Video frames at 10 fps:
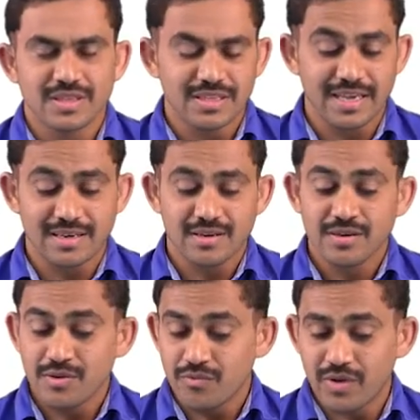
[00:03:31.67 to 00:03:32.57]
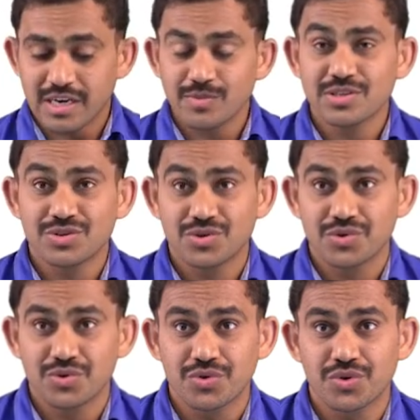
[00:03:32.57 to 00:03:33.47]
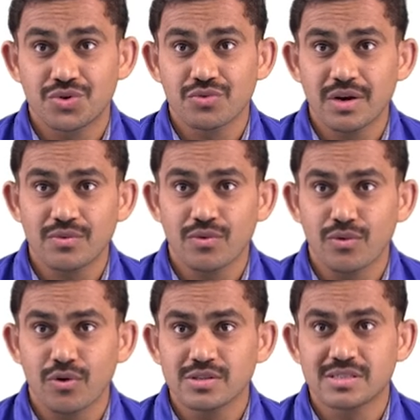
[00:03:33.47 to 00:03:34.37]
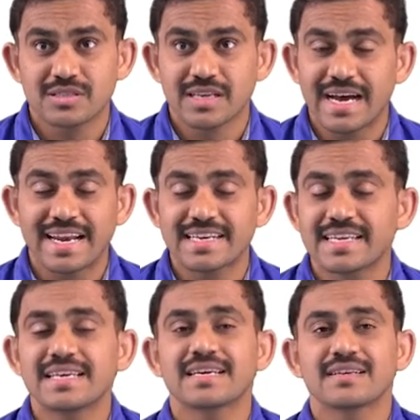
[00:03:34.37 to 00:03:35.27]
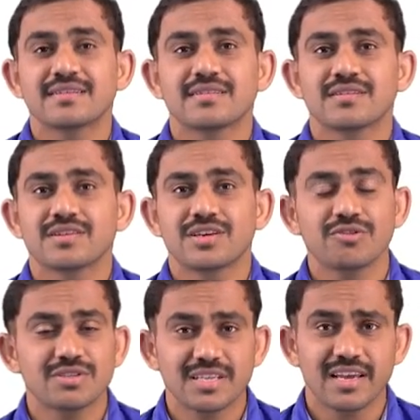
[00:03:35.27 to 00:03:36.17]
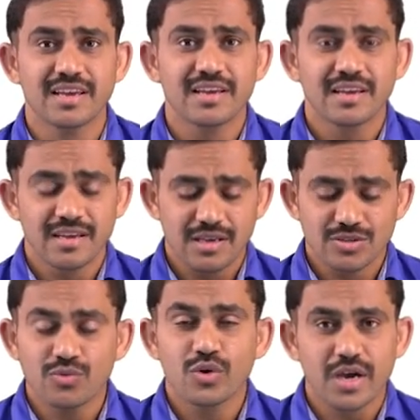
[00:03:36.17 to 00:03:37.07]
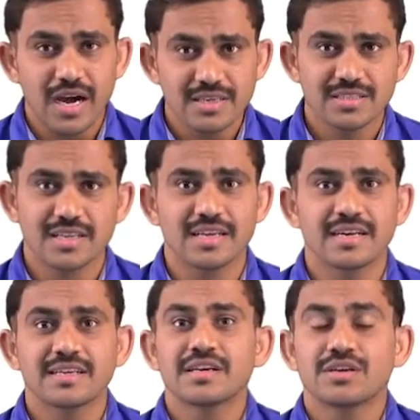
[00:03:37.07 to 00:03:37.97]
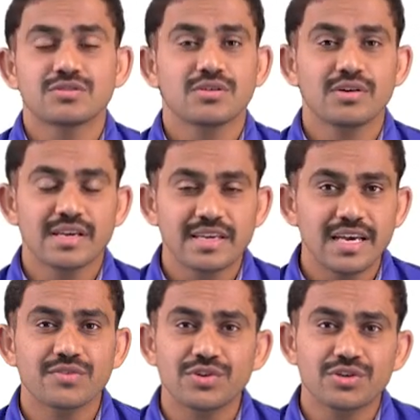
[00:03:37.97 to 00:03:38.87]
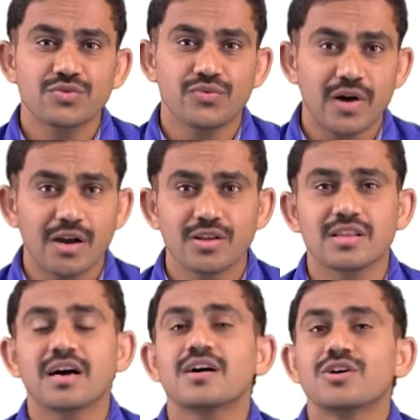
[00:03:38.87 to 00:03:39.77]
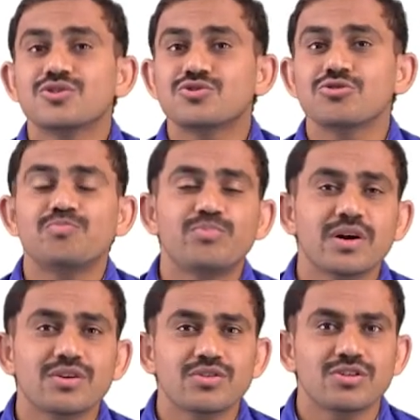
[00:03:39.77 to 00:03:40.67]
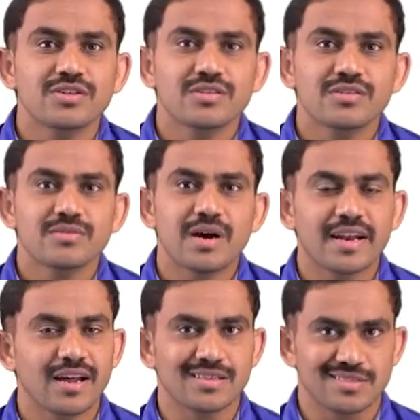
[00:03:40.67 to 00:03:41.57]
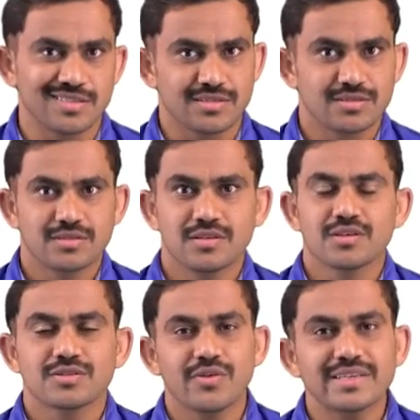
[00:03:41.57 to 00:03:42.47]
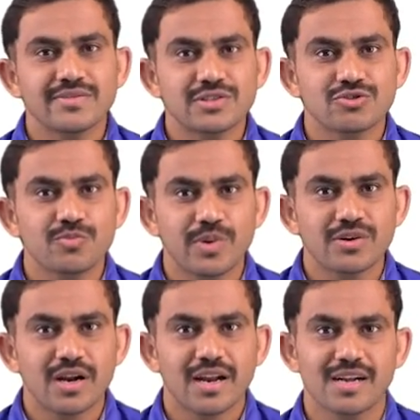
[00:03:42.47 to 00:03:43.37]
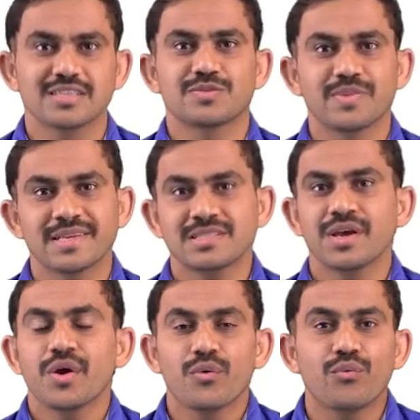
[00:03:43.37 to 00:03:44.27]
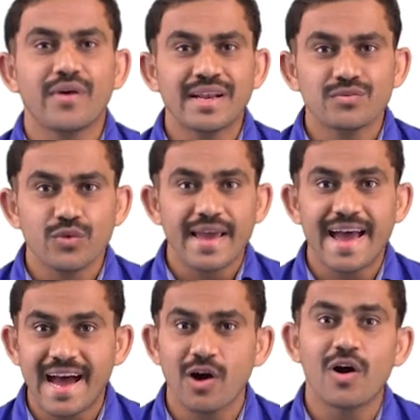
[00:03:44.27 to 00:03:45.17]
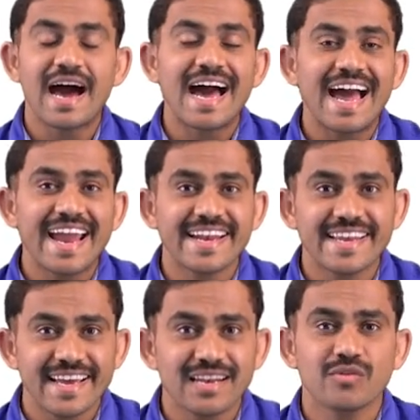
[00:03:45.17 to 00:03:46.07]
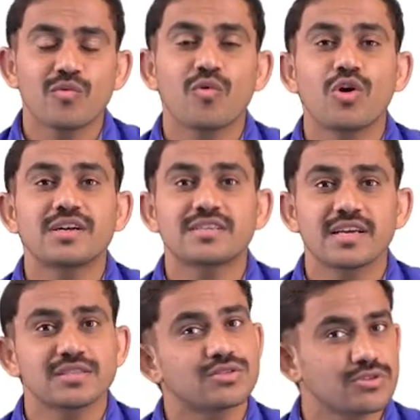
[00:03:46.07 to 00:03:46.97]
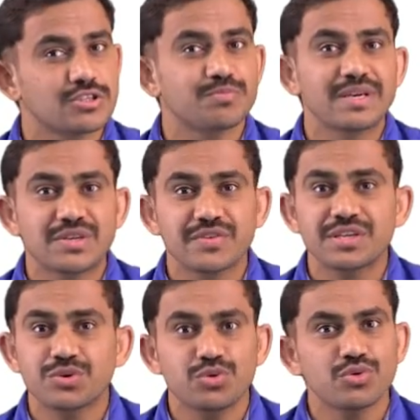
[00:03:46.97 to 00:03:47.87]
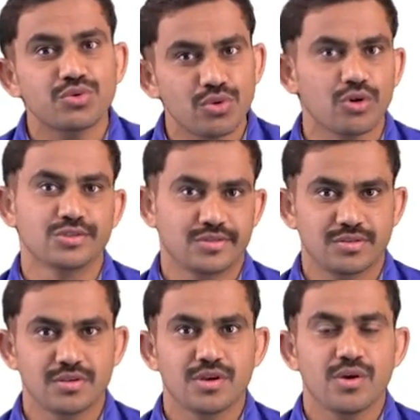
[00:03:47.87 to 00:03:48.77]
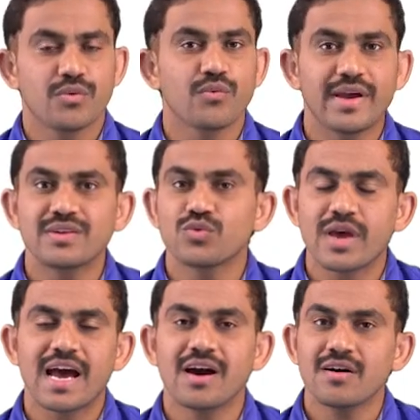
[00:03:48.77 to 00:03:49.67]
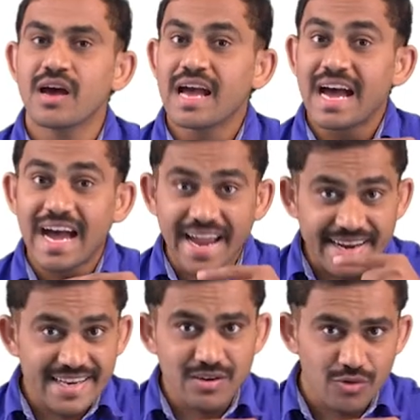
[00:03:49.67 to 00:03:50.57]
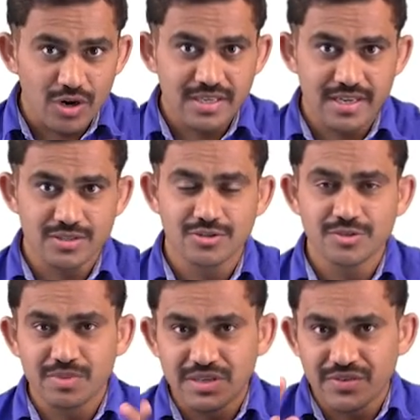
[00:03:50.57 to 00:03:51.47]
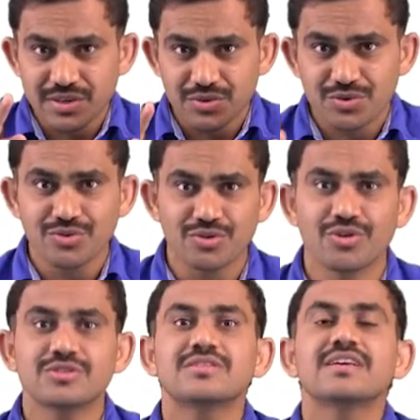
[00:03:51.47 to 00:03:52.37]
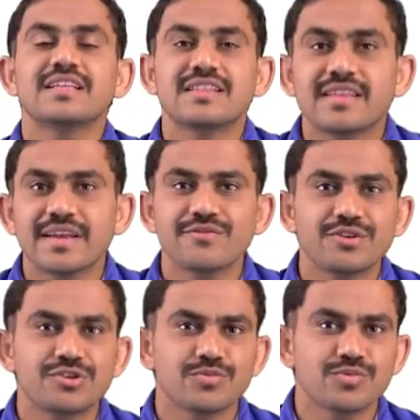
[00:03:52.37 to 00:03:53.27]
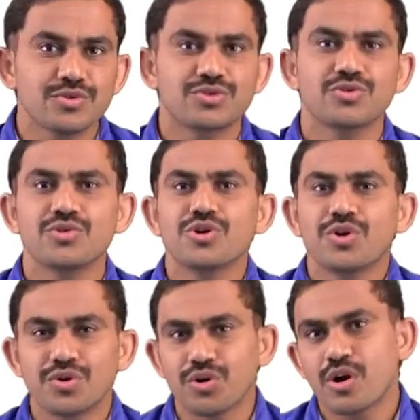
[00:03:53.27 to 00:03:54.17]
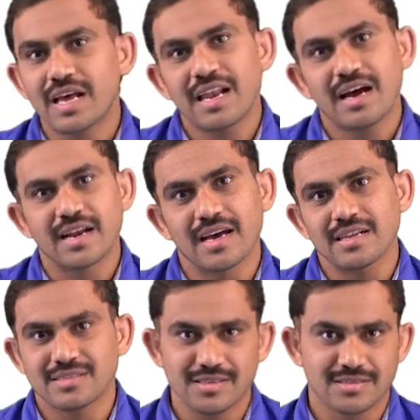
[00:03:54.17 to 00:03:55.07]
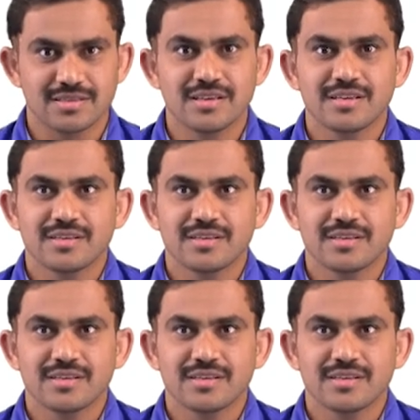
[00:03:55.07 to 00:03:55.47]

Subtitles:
Then what about 12 volts current here? Can you say? So we can't say that. So here we need to follow the supernode analysis. So what is our supernode analysis means? When we have ideal voltage source between 2 nodes. When we have ideal voltage source between 2 nodes, then we need to move to nodal analysis.